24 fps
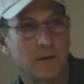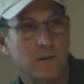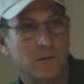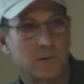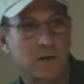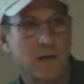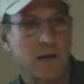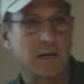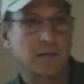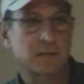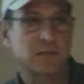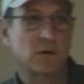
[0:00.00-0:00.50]

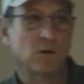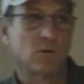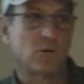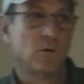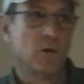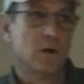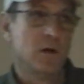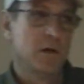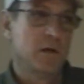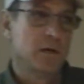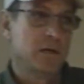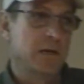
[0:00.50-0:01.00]
Okay,
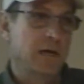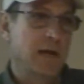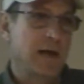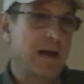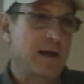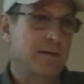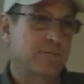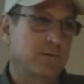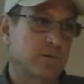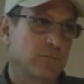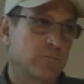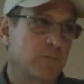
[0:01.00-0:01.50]
so you
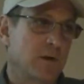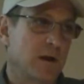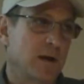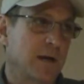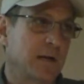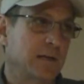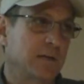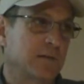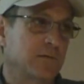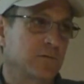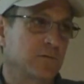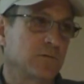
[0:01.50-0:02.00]
have to
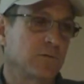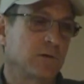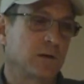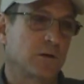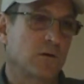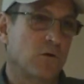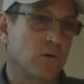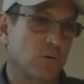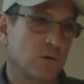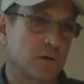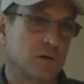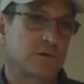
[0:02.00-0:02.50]
run it through the
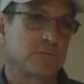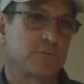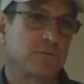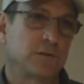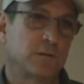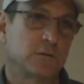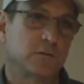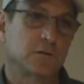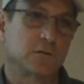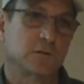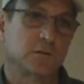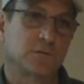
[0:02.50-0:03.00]
coarse
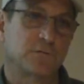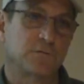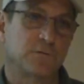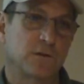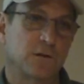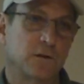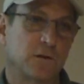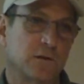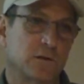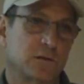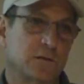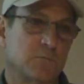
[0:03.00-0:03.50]
filters
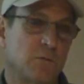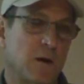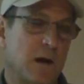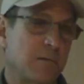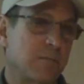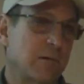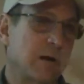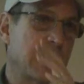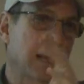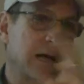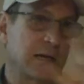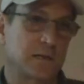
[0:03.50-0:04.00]
first,
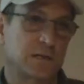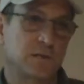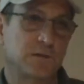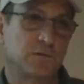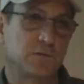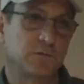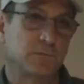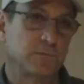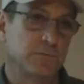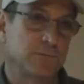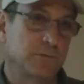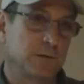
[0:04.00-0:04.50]
why we got
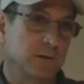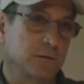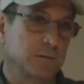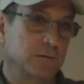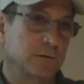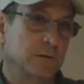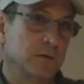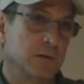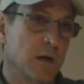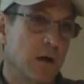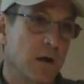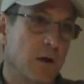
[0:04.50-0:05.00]
two
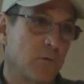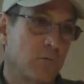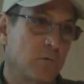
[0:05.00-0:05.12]
filters.